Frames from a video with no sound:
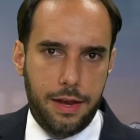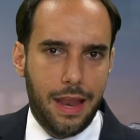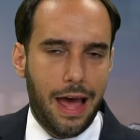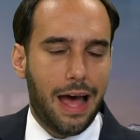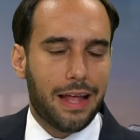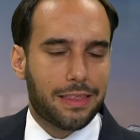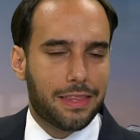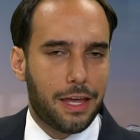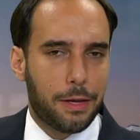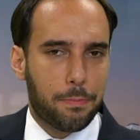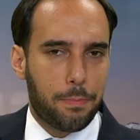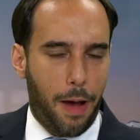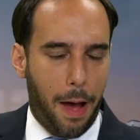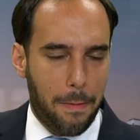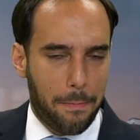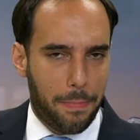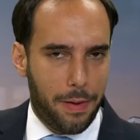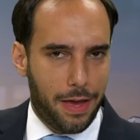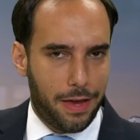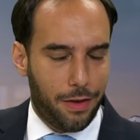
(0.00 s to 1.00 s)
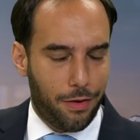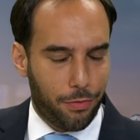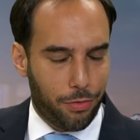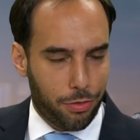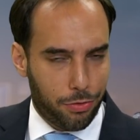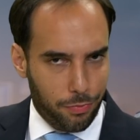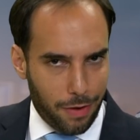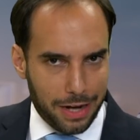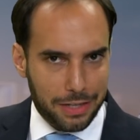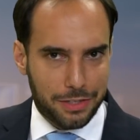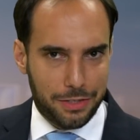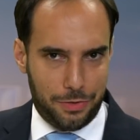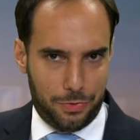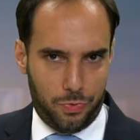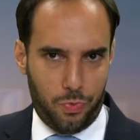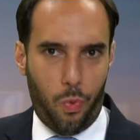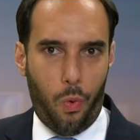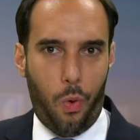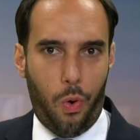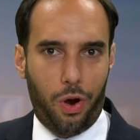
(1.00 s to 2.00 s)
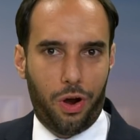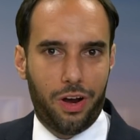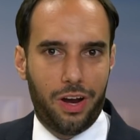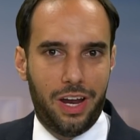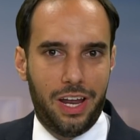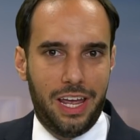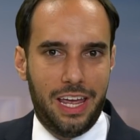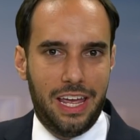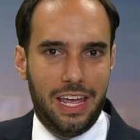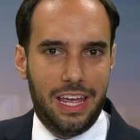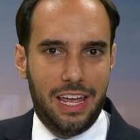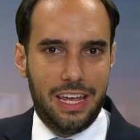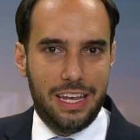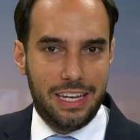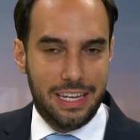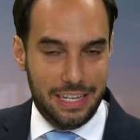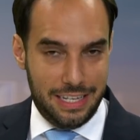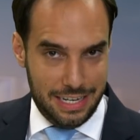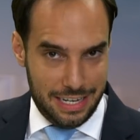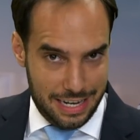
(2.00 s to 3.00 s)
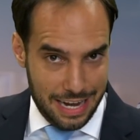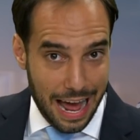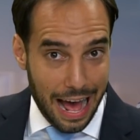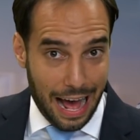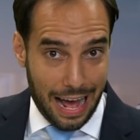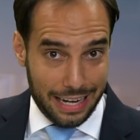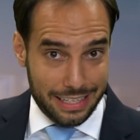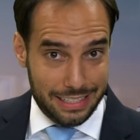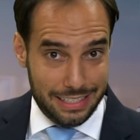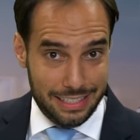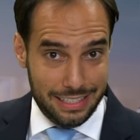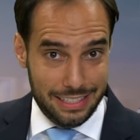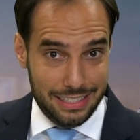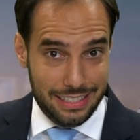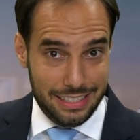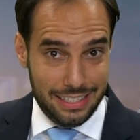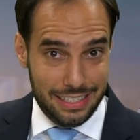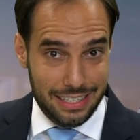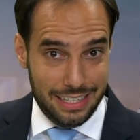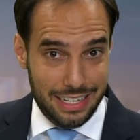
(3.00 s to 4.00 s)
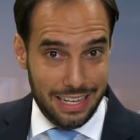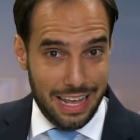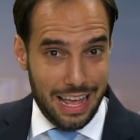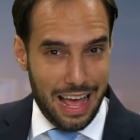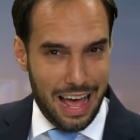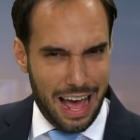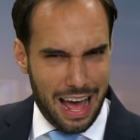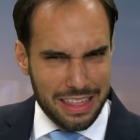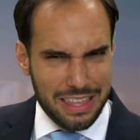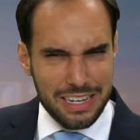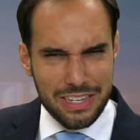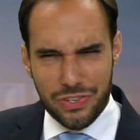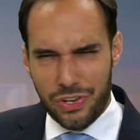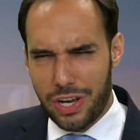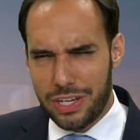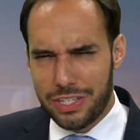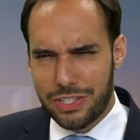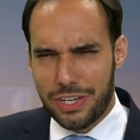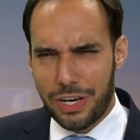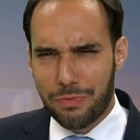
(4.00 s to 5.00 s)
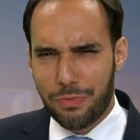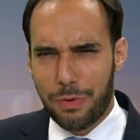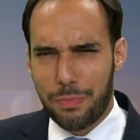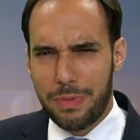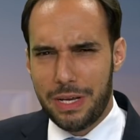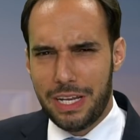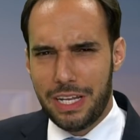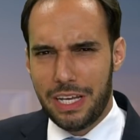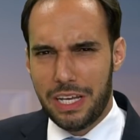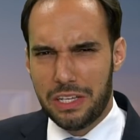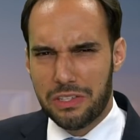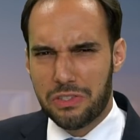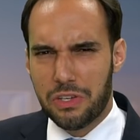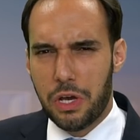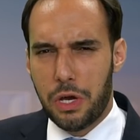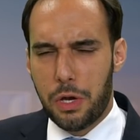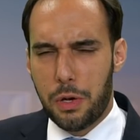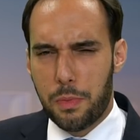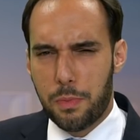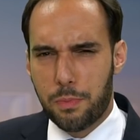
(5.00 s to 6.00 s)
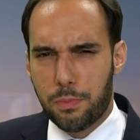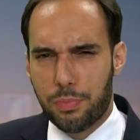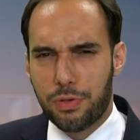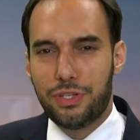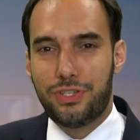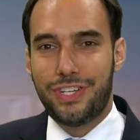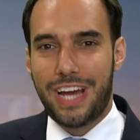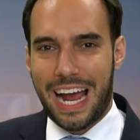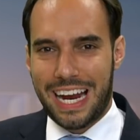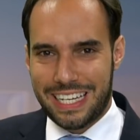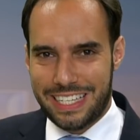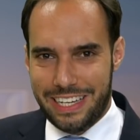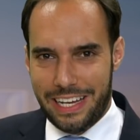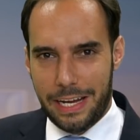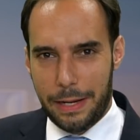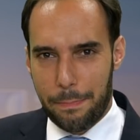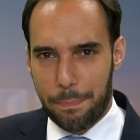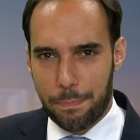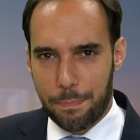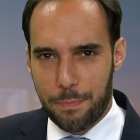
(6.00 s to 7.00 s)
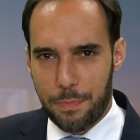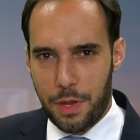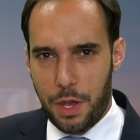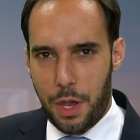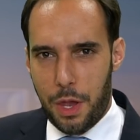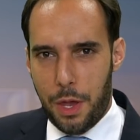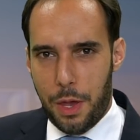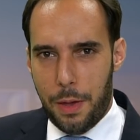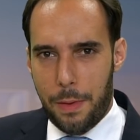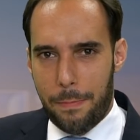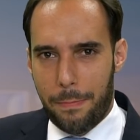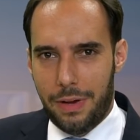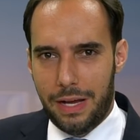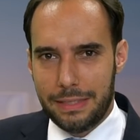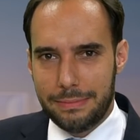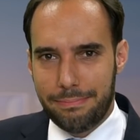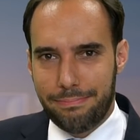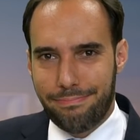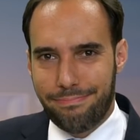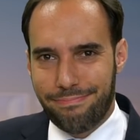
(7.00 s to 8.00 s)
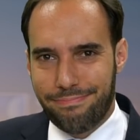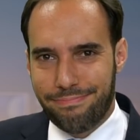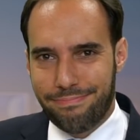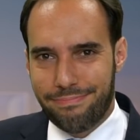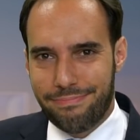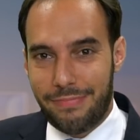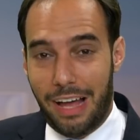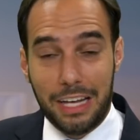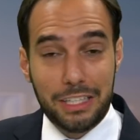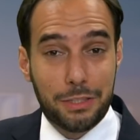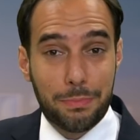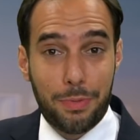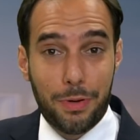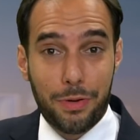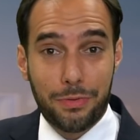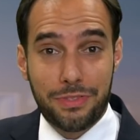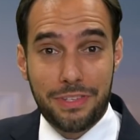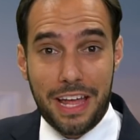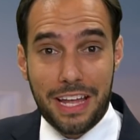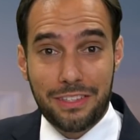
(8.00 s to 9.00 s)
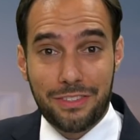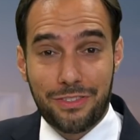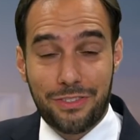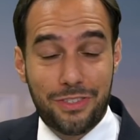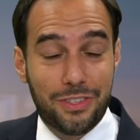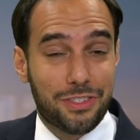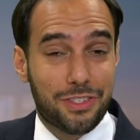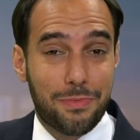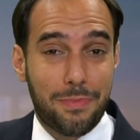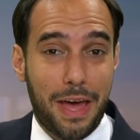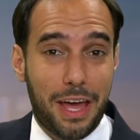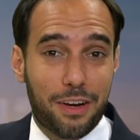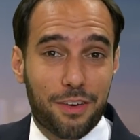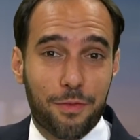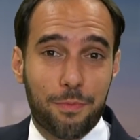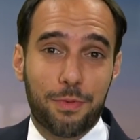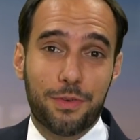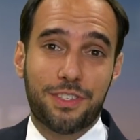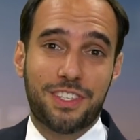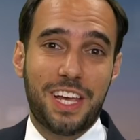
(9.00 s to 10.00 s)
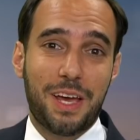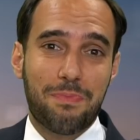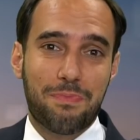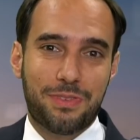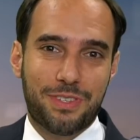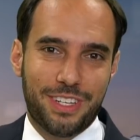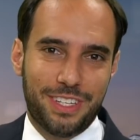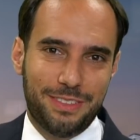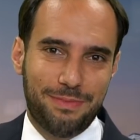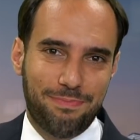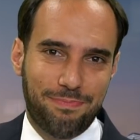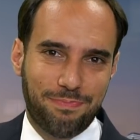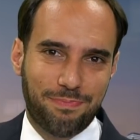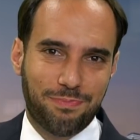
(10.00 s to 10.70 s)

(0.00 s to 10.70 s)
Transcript: Not that Pompeo threatened war. He did not. I think Chinese state-run media is projecting. But I suppose that's just a matter of perception.